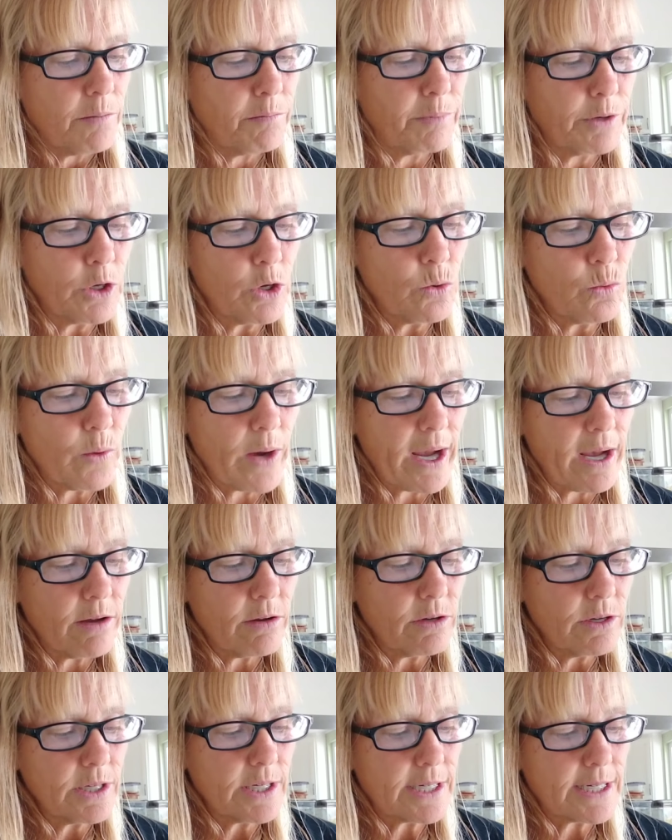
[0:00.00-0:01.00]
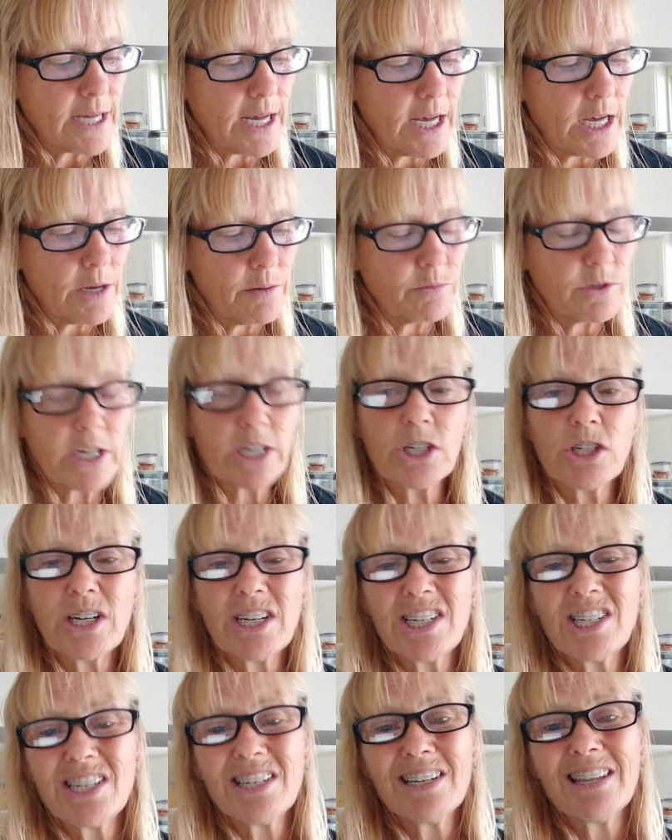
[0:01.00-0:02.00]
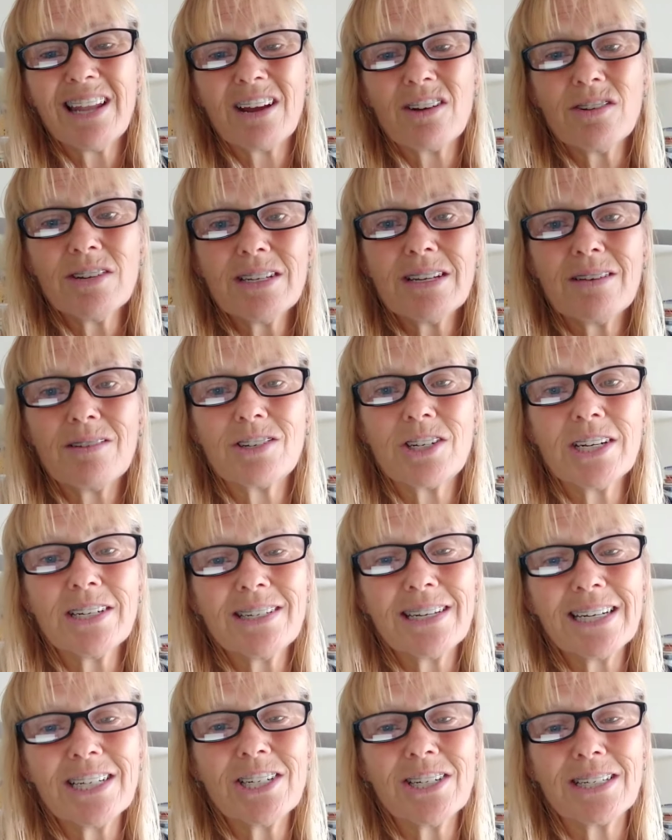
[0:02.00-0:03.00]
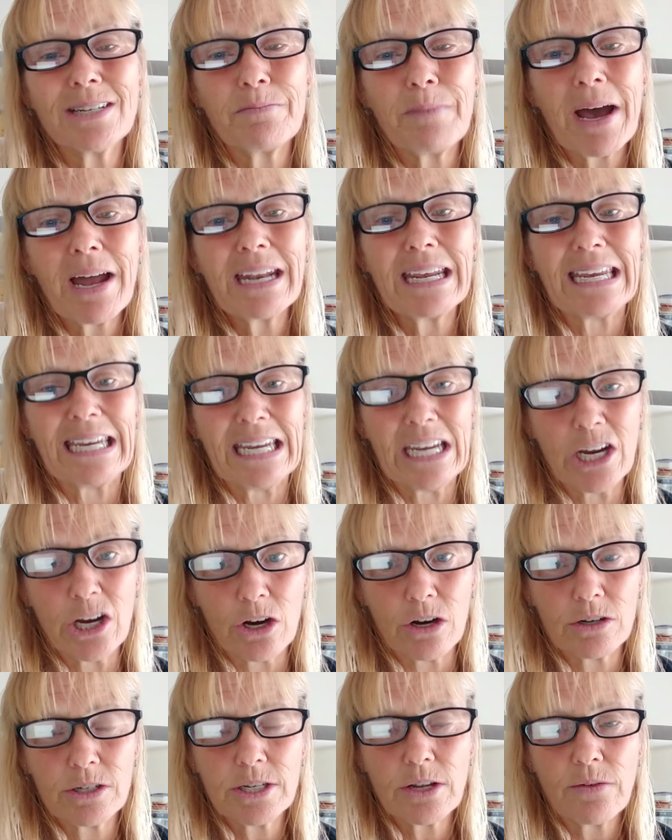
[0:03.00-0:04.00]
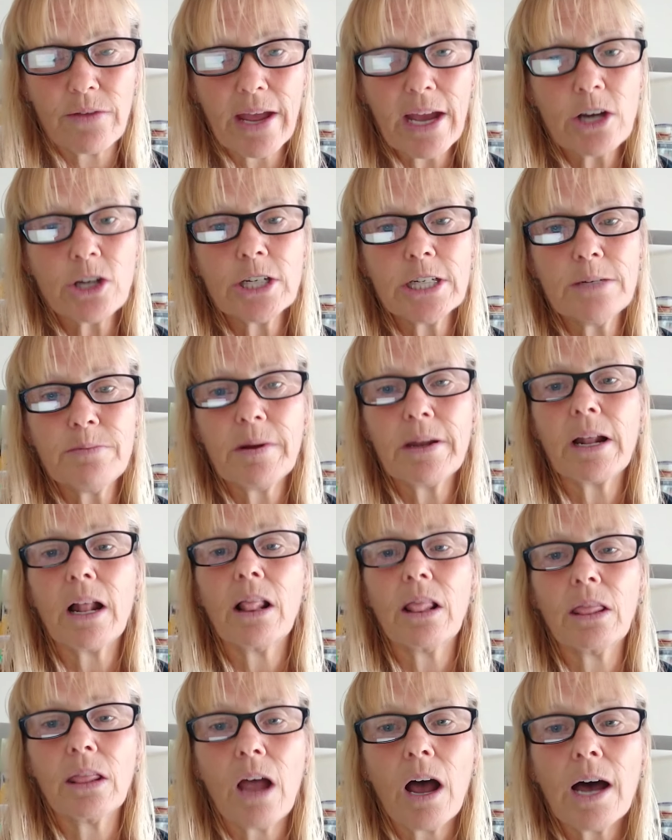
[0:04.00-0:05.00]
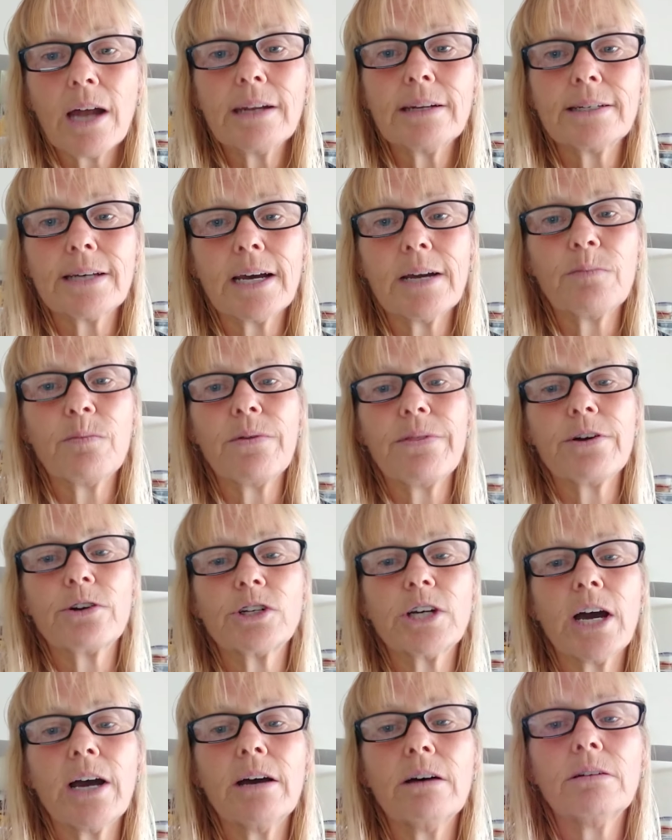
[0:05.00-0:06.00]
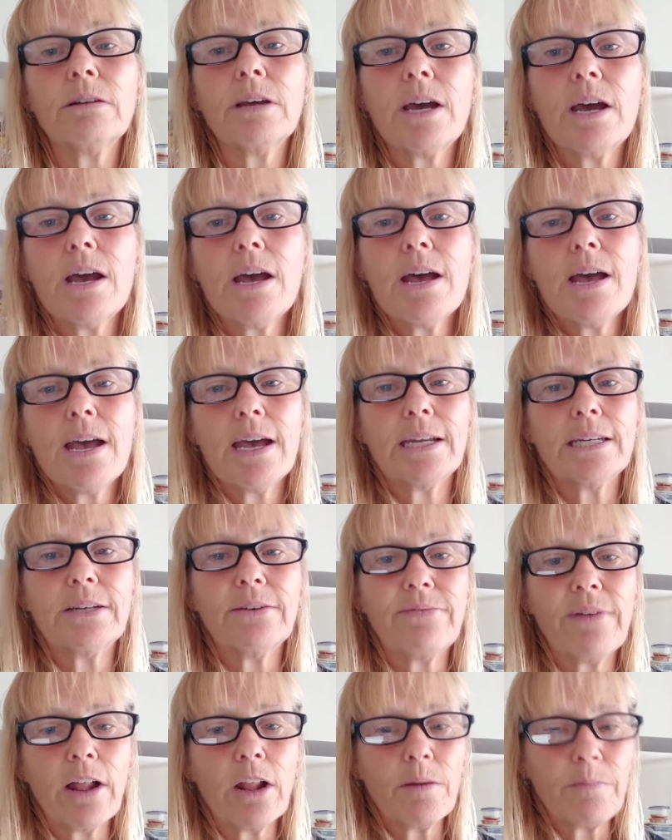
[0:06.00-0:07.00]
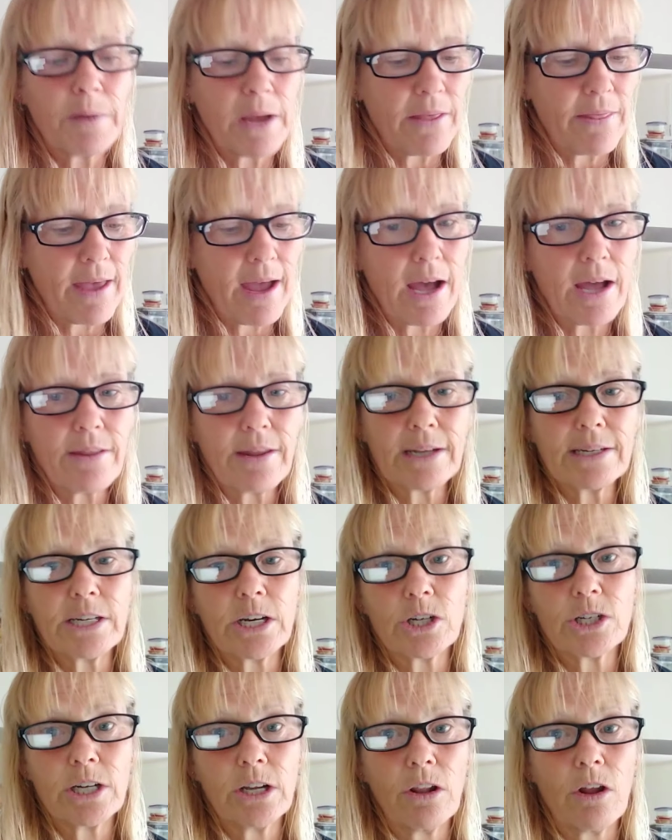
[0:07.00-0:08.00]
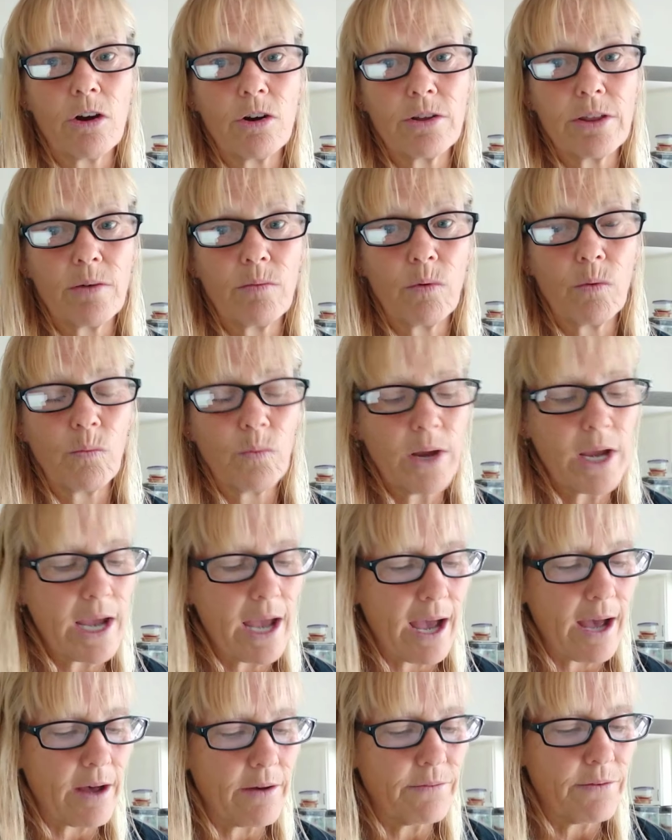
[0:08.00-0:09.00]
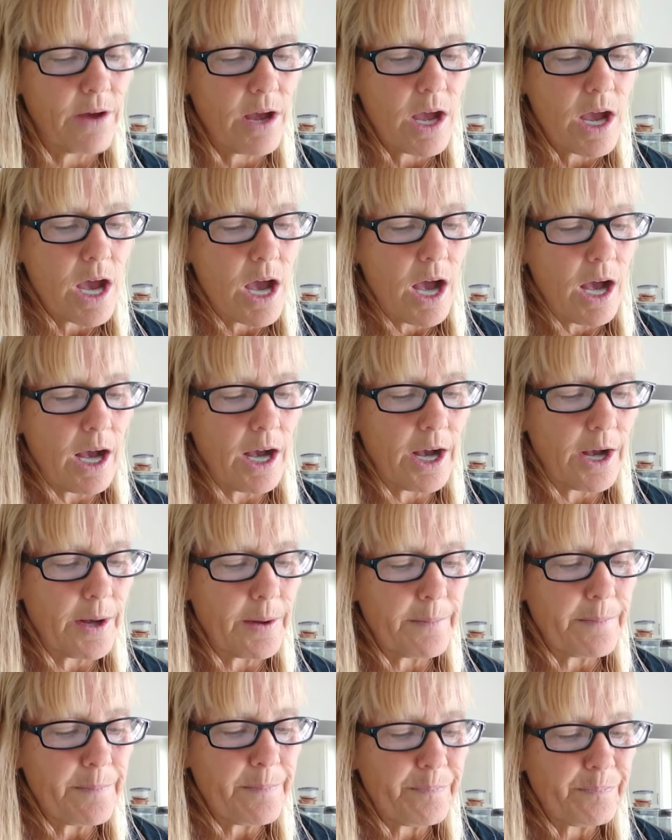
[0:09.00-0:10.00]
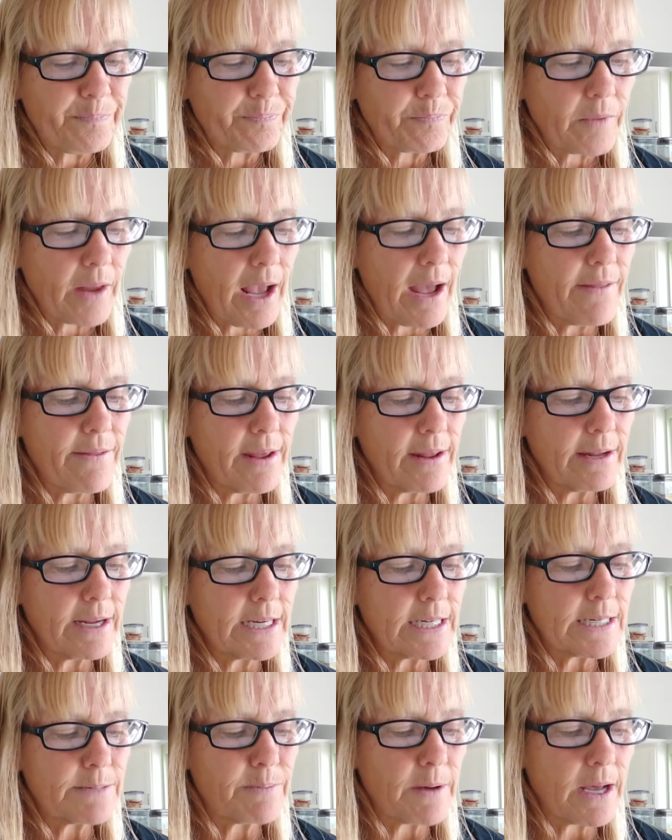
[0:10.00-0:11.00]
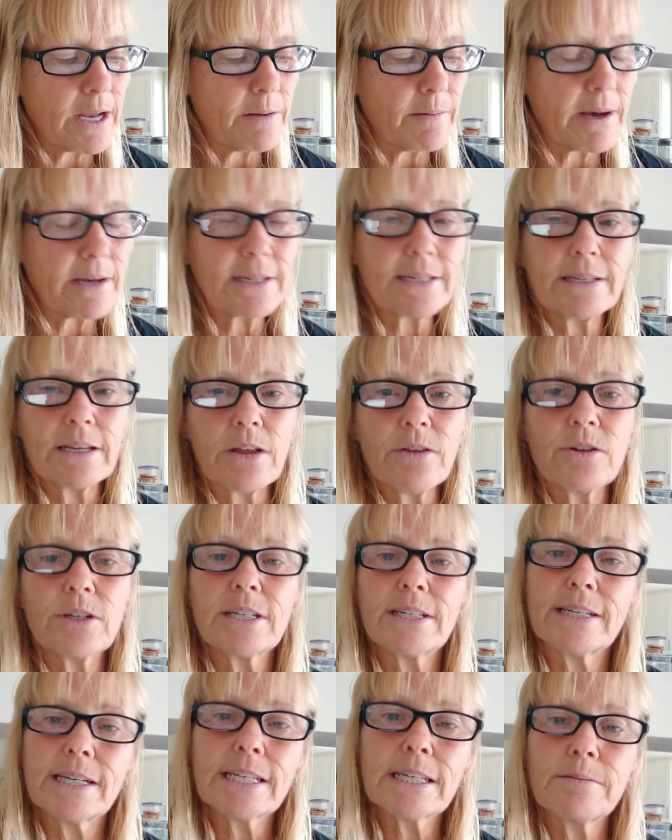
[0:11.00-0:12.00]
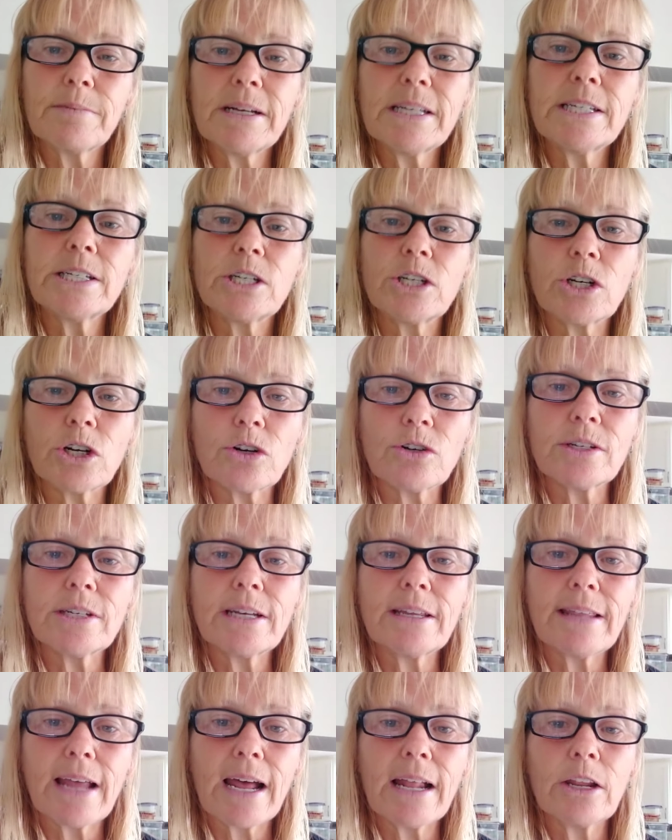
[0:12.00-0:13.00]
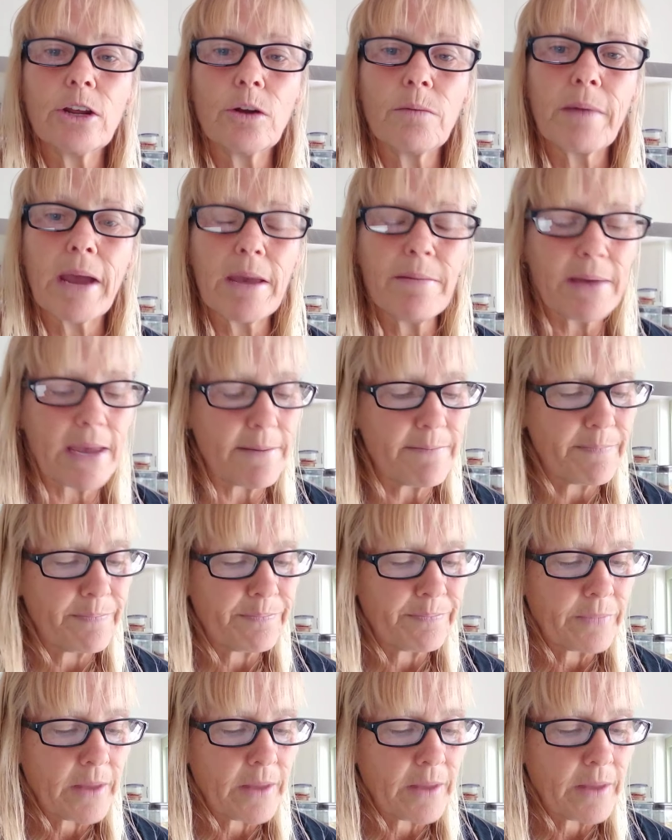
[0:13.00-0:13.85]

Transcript: Blue whales, um, gestation, there's gestation's about a year. So they actually spend a lot of time with their child and developing that. That's actually longer than what we have. Um, and then they spend about another six months nursing that little baby.